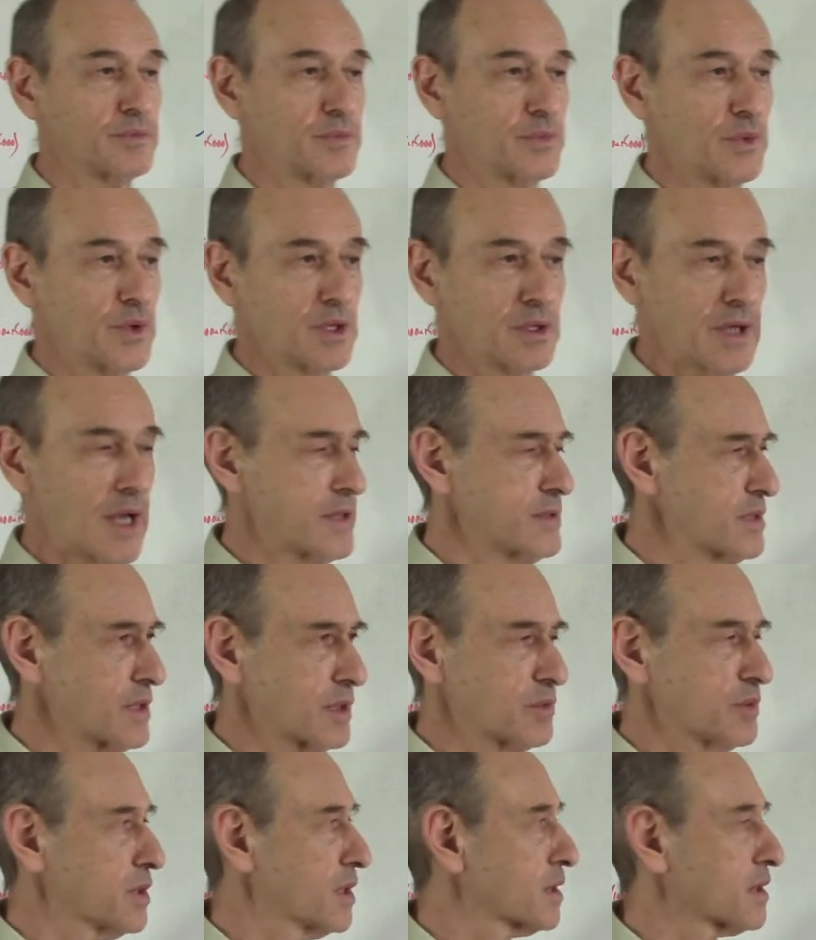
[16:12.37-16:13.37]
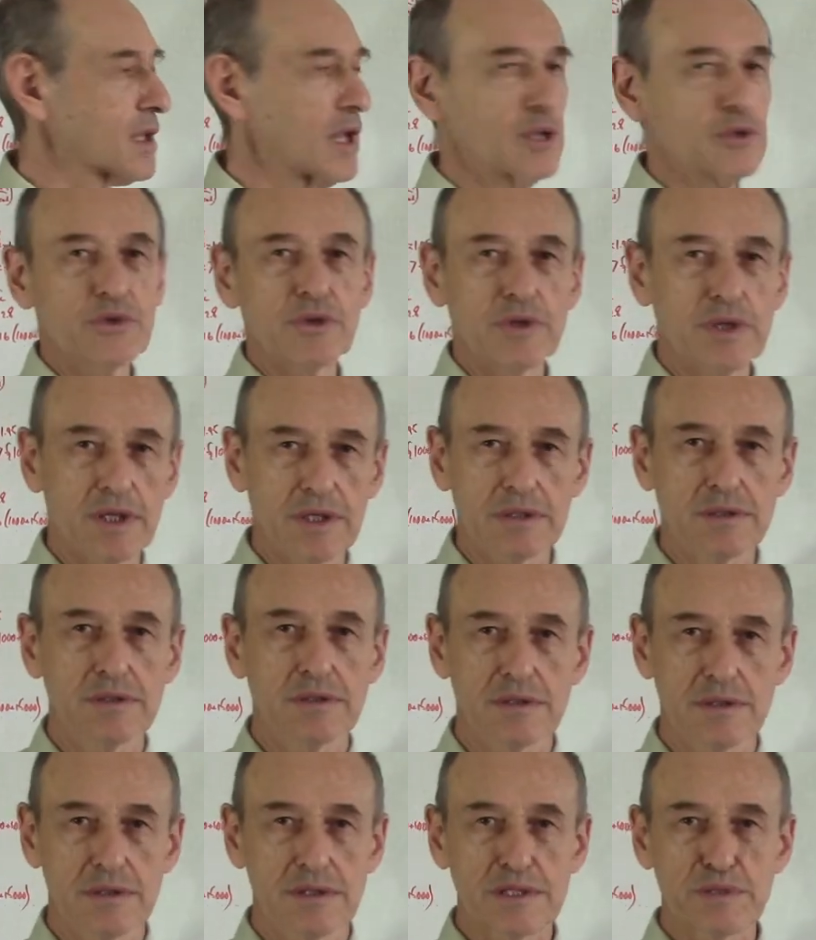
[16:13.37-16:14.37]
We I think we did calculate
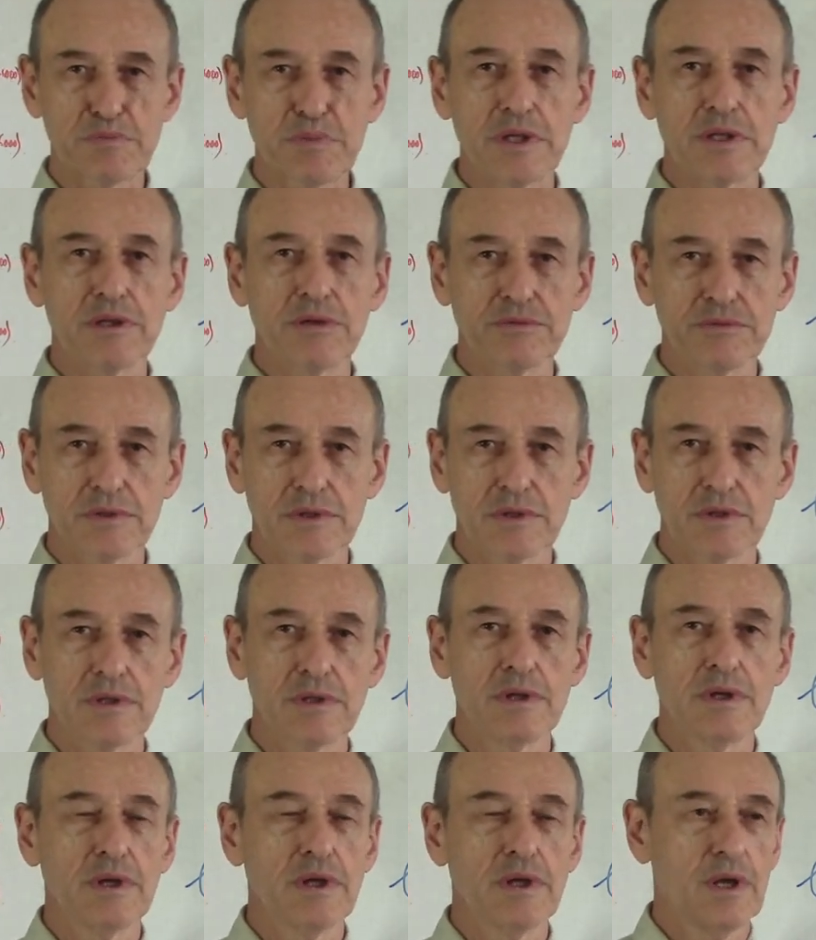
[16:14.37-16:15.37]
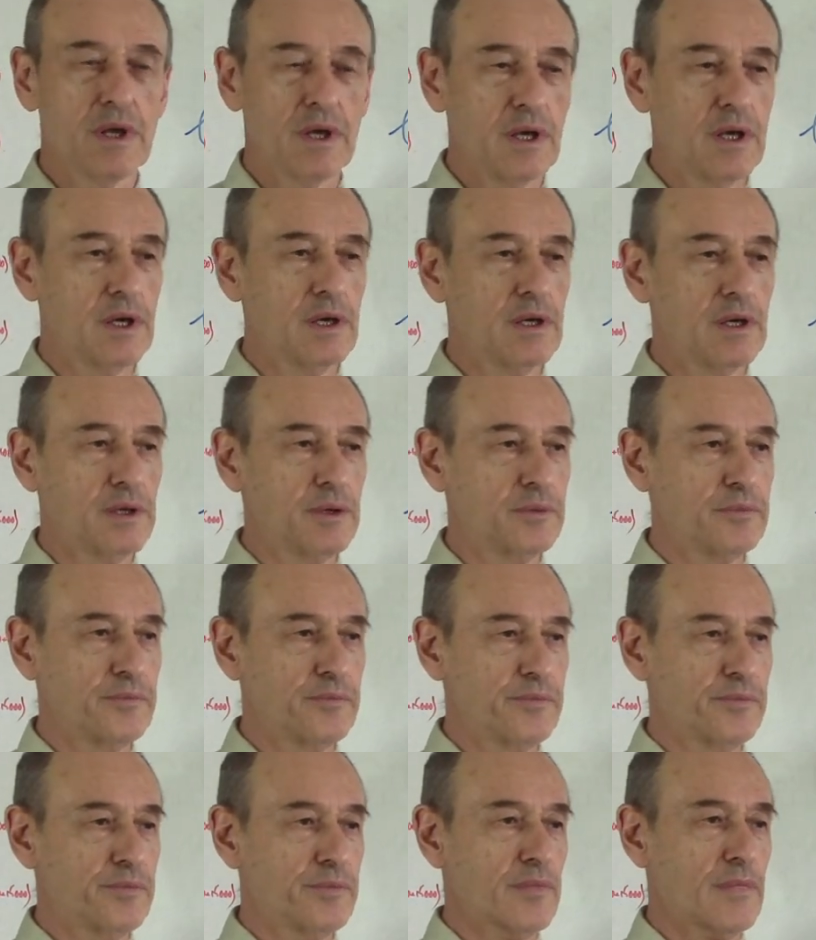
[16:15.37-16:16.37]
the speed of the
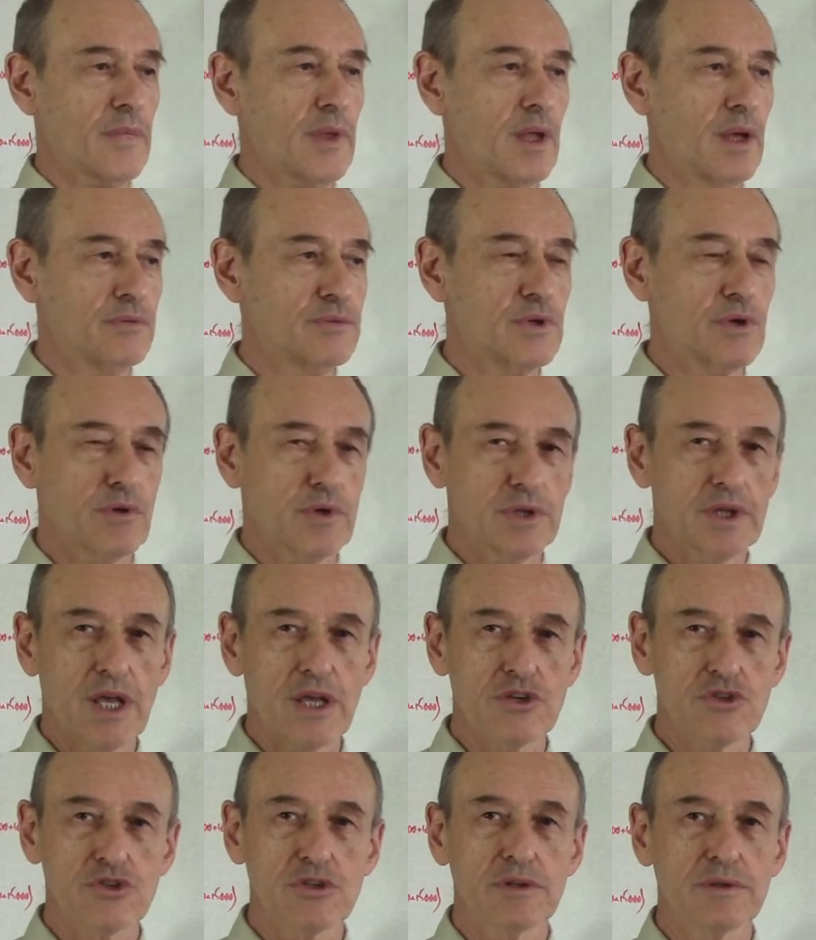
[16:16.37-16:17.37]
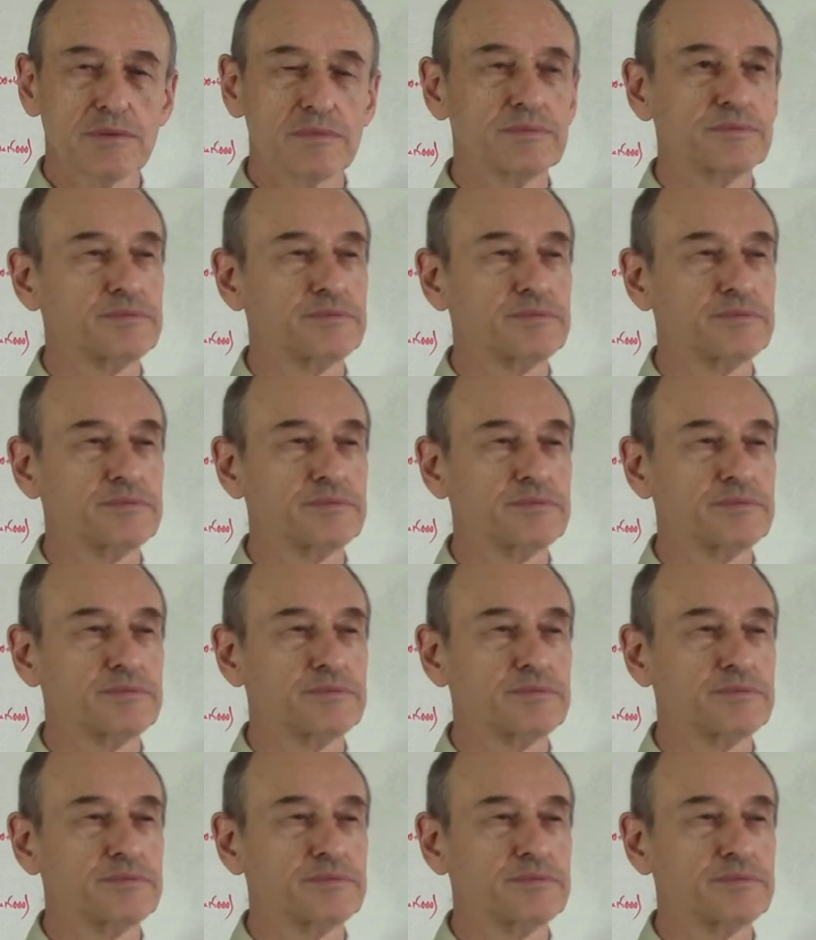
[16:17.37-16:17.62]
um, of the rotation.